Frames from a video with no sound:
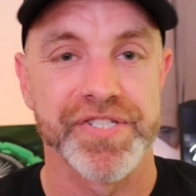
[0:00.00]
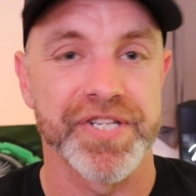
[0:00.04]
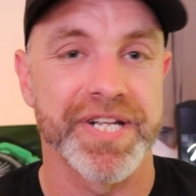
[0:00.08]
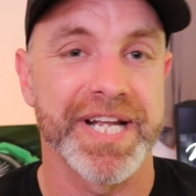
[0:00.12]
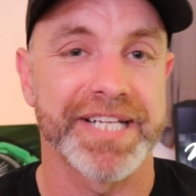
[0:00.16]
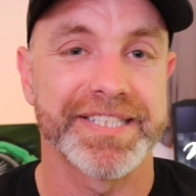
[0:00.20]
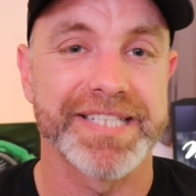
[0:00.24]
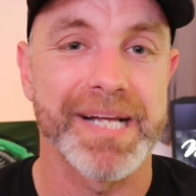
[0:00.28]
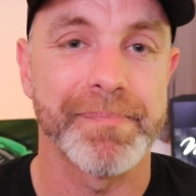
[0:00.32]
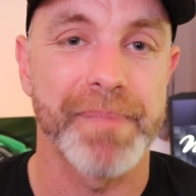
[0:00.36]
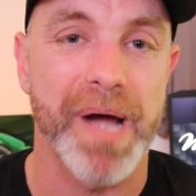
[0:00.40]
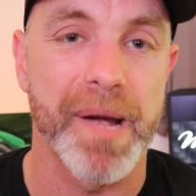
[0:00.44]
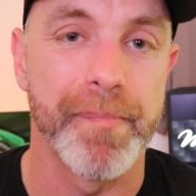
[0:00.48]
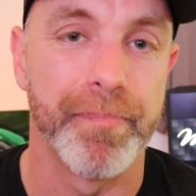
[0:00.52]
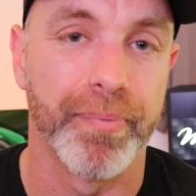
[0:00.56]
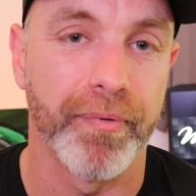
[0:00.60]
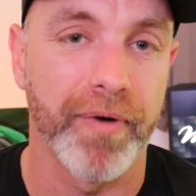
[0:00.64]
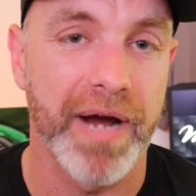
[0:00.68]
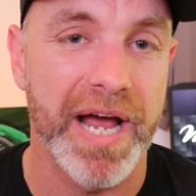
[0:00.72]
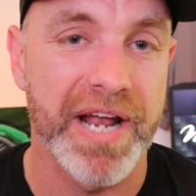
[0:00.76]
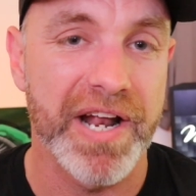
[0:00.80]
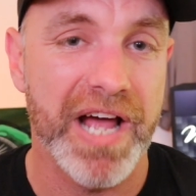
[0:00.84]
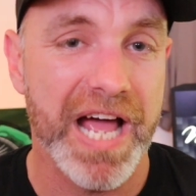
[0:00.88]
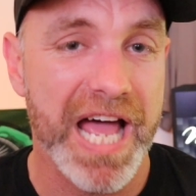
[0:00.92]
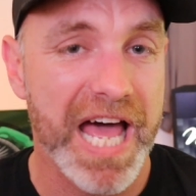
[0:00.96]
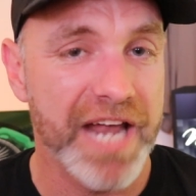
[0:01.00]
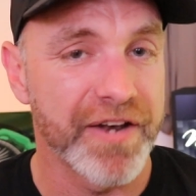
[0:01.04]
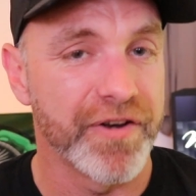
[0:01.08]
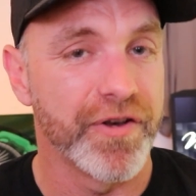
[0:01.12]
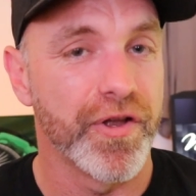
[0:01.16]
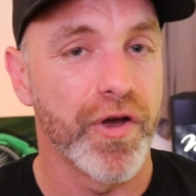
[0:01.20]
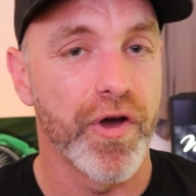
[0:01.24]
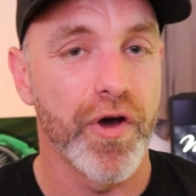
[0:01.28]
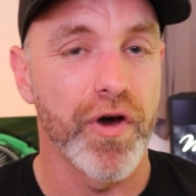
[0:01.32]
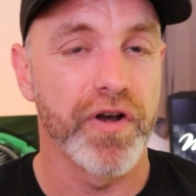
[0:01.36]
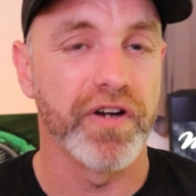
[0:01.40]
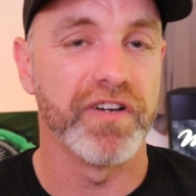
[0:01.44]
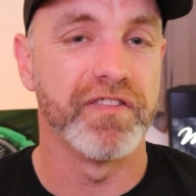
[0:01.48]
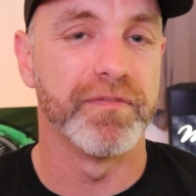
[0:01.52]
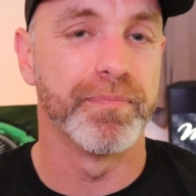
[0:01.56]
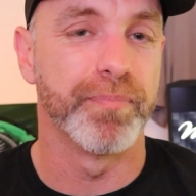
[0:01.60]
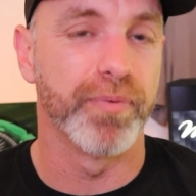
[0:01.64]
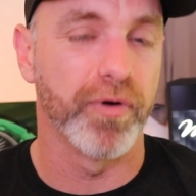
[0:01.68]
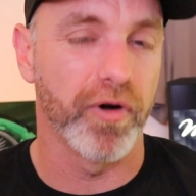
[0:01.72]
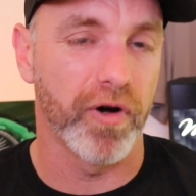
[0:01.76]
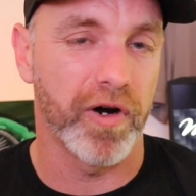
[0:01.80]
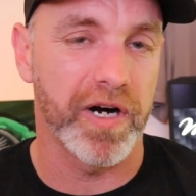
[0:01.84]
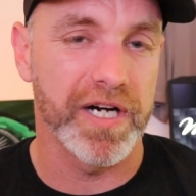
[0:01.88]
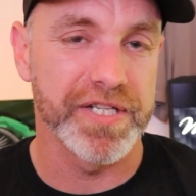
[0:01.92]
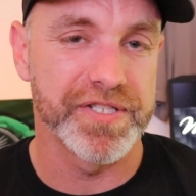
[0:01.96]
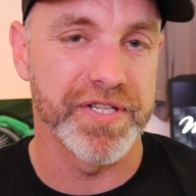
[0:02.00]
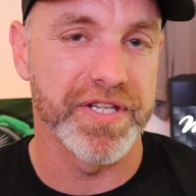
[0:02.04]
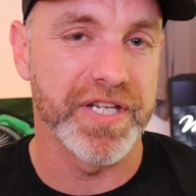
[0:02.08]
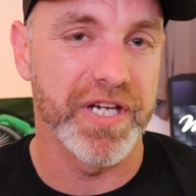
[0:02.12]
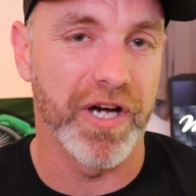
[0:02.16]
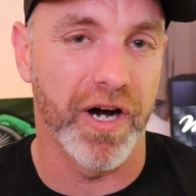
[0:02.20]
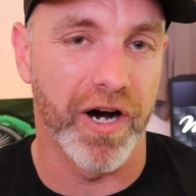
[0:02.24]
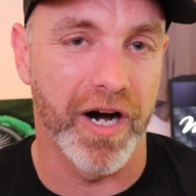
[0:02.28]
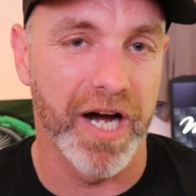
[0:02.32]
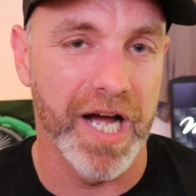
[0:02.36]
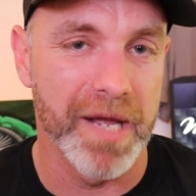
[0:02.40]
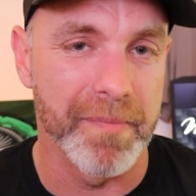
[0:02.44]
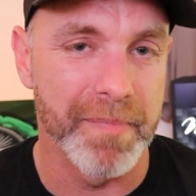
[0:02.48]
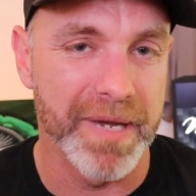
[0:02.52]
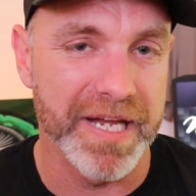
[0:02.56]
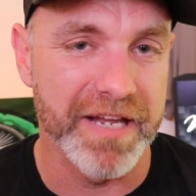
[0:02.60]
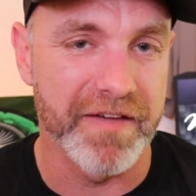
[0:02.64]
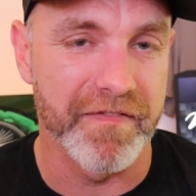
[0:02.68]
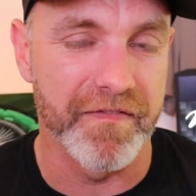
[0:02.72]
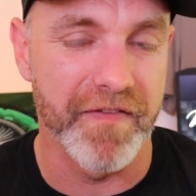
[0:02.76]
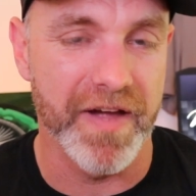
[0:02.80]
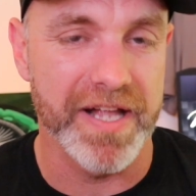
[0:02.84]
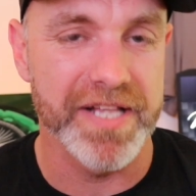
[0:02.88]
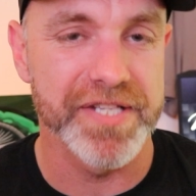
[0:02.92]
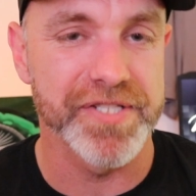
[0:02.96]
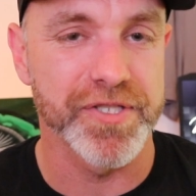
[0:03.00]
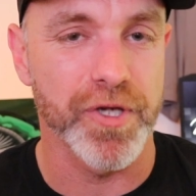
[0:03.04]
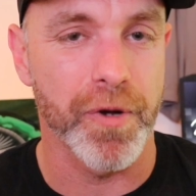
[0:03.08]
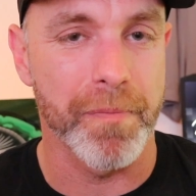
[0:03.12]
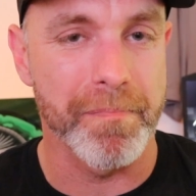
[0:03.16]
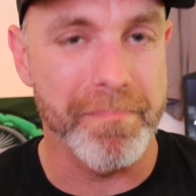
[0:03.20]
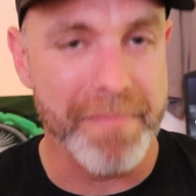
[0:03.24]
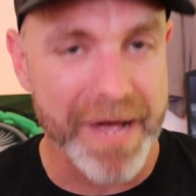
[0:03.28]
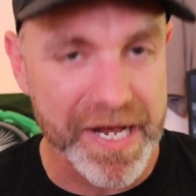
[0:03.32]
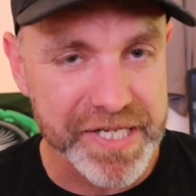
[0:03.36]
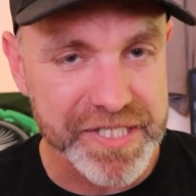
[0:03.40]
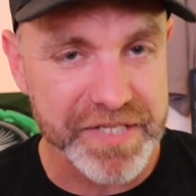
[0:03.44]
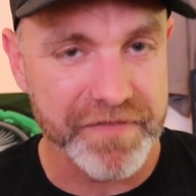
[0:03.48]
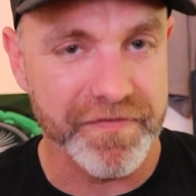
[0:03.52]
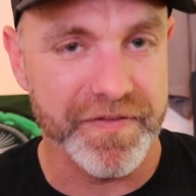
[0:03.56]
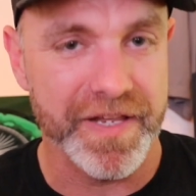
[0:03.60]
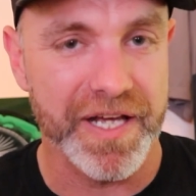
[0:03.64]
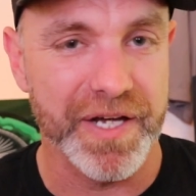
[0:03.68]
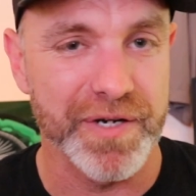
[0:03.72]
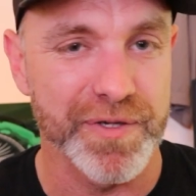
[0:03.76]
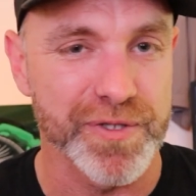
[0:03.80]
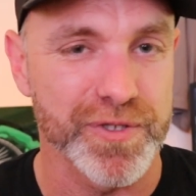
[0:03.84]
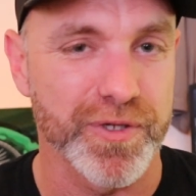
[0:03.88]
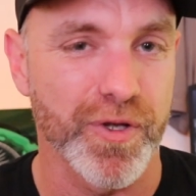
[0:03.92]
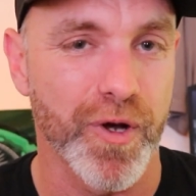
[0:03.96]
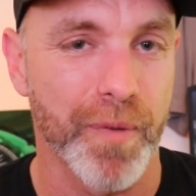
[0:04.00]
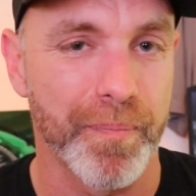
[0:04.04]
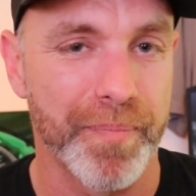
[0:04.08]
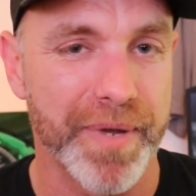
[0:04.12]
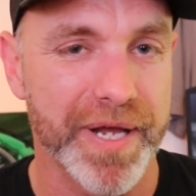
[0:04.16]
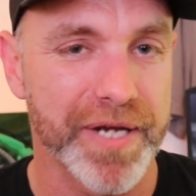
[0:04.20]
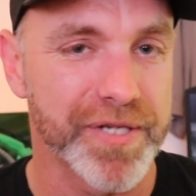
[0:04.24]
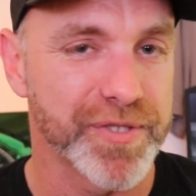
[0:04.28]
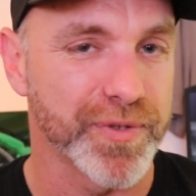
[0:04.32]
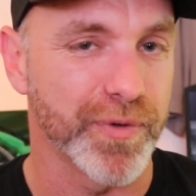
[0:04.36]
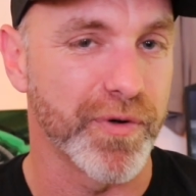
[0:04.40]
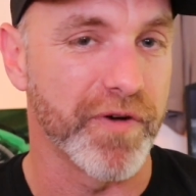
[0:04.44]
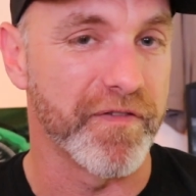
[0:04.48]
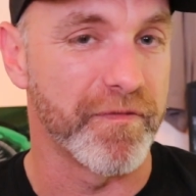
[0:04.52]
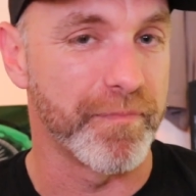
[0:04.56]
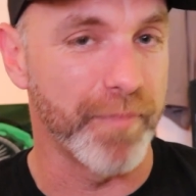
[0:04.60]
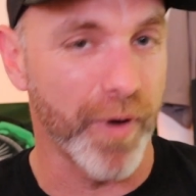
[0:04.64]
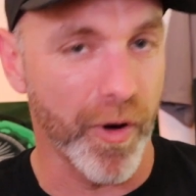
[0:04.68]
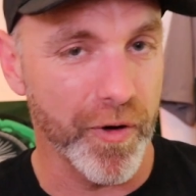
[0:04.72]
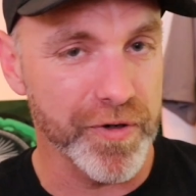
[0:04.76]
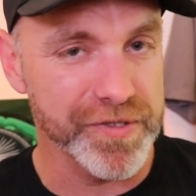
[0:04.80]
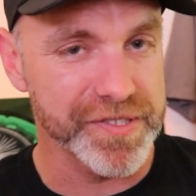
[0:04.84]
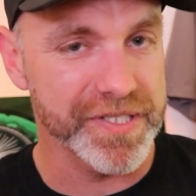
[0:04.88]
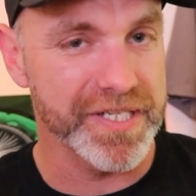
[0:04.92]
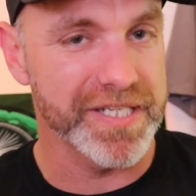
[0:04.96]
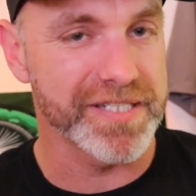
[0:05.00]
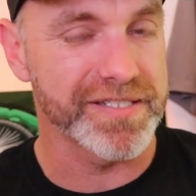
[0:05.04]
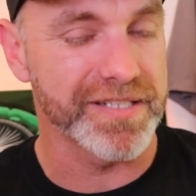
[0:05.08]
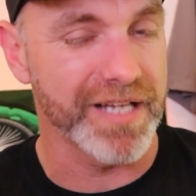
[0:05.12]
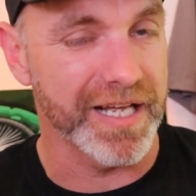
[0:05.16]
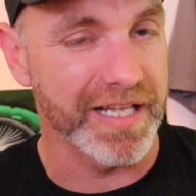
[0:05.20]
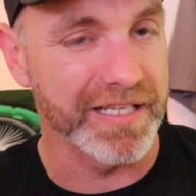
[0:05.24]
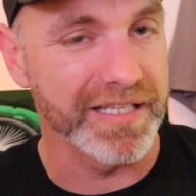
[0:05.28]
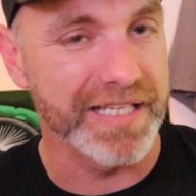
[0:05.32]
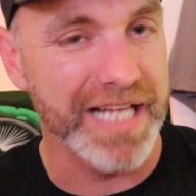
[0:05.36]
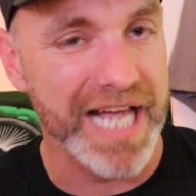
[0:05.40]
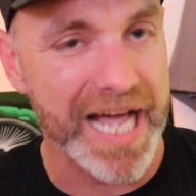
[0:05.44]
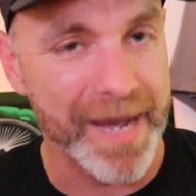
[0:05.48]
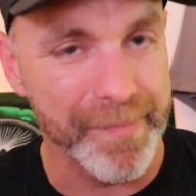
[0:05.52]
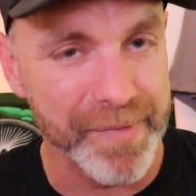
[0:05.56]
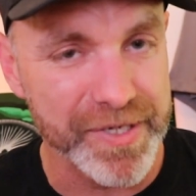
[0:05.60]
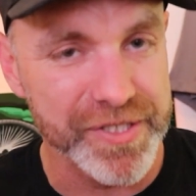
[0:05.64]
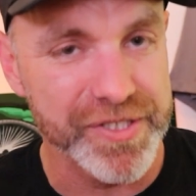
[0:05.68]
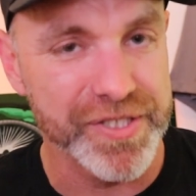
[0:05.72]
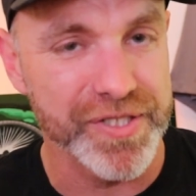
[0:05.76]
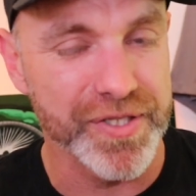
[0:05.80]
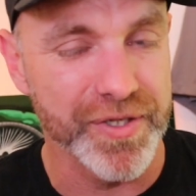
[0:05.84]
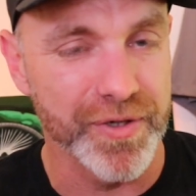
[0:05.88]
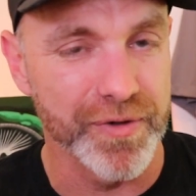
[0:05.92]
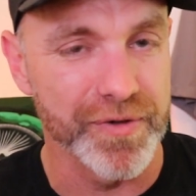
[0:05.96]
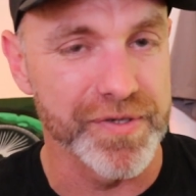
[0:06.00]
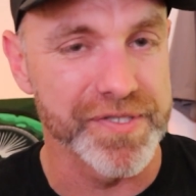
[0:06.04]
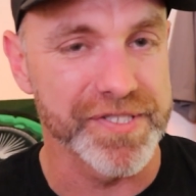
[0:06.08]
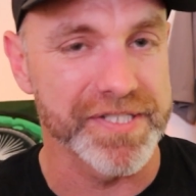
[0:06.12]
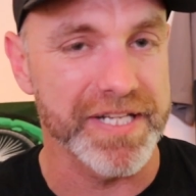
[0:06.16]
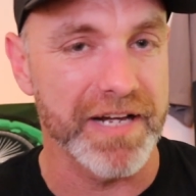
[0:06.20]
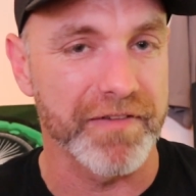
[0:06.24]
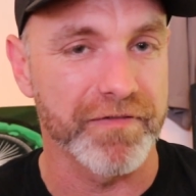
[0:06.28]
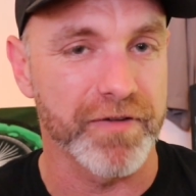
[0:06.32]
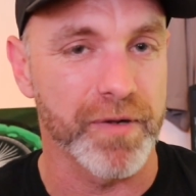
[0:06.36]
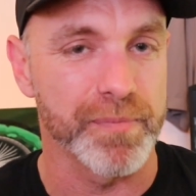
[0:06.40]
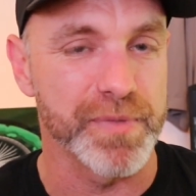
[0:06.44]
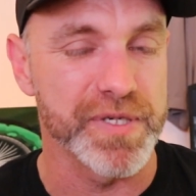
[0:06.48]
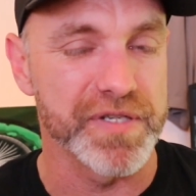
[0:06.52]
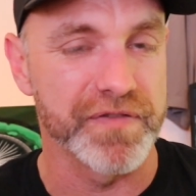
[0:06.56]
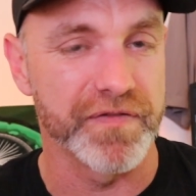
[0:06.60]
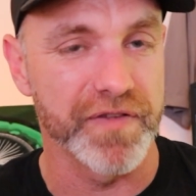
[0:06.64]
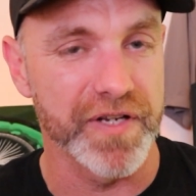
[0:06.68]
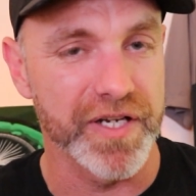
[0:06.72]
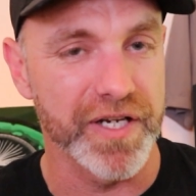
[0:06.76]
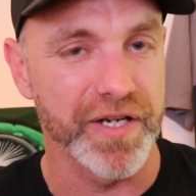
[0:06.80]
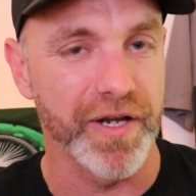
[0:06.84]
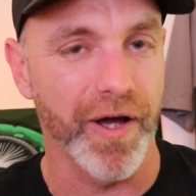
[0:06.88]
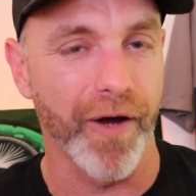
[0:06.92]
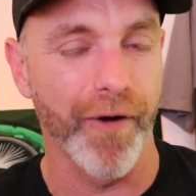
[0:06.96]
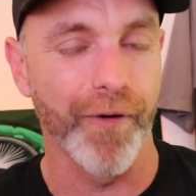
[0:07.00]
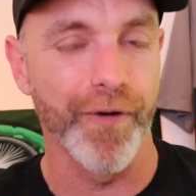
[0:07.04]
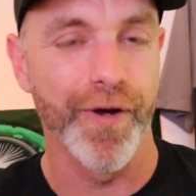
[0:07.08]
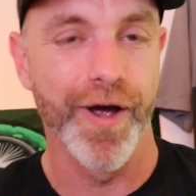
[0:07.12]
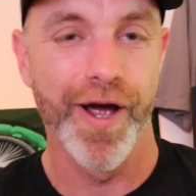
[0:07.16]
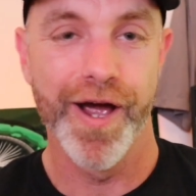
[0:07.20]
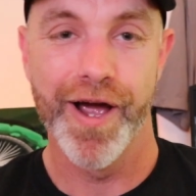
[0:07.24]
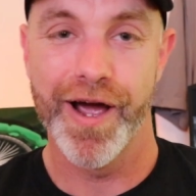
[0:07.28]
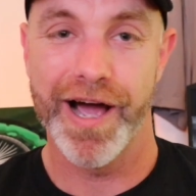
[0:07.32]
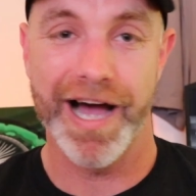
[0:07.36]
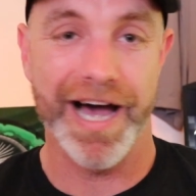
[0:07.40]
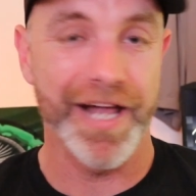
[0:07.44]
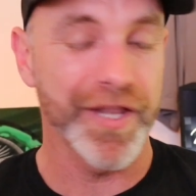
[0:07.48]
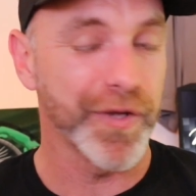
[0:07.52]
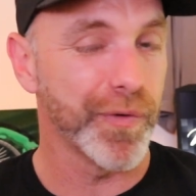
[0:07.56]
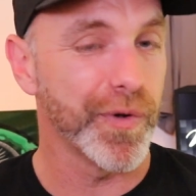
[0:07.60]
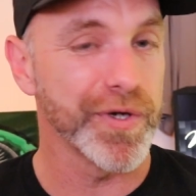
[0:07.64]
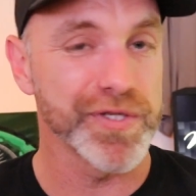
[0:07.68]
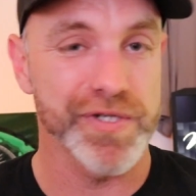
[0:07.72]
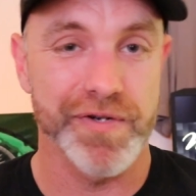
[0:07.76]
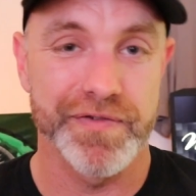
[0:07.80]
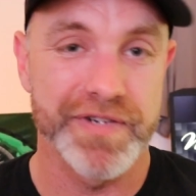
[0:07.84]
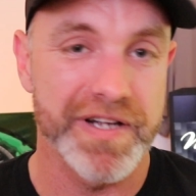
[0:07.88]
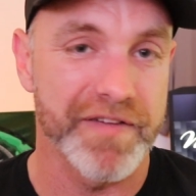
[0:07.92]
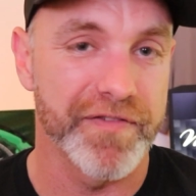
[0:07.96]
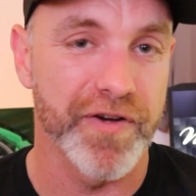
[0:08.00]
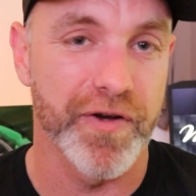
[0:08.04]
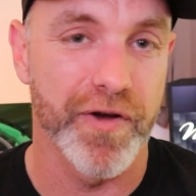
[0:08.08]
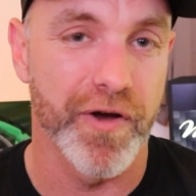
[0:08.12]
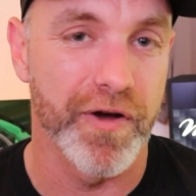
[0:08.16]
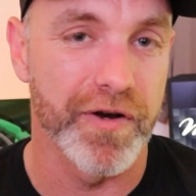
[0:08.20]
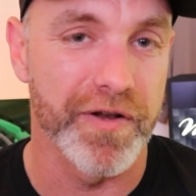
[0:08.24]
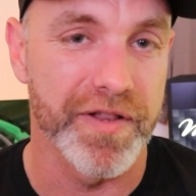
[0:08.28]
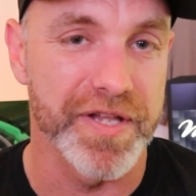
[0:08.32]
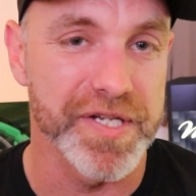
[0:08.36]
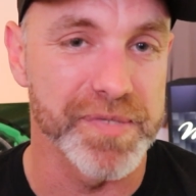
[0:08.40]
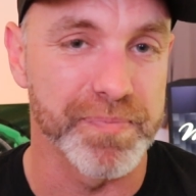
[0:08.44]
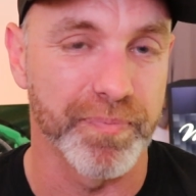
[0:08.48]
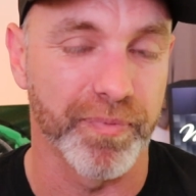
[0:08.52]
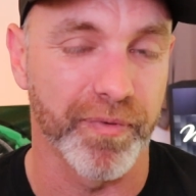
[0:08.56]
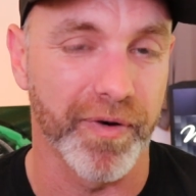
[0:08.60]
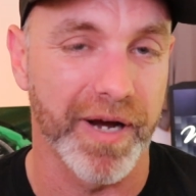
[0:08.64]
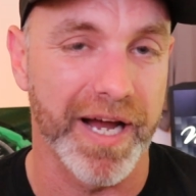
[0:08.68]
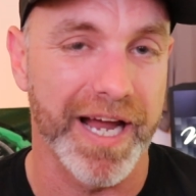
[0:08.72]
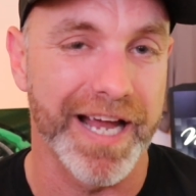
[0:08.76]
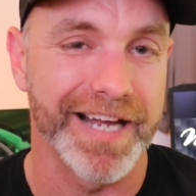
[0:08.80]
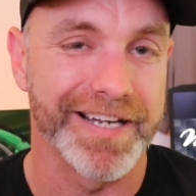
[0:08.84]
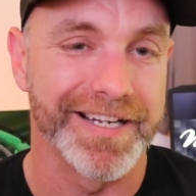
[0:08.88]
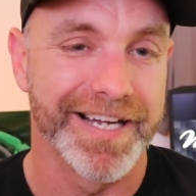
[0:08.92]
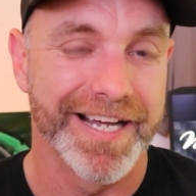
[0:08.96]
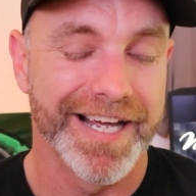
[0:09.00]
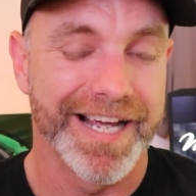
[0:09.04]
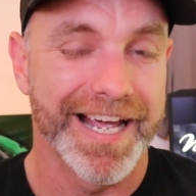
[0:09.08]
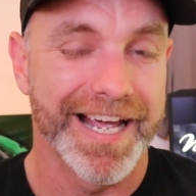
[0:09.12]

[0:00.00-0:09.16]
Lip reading: So next up, a brand I hadn't heard of prior to the IME event. So a massive thank you to Slot Pixel who have posted this, allow me to use stuff from his video. Otherwise, I've never heard of this brand.